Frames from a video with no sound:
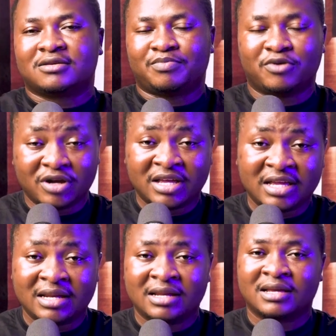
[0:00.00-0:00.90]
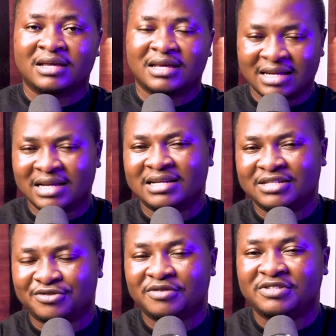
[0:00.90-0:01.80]
plugin in the
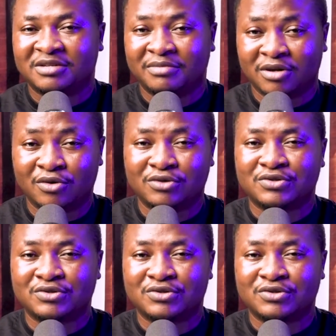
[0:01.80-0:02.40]
description below,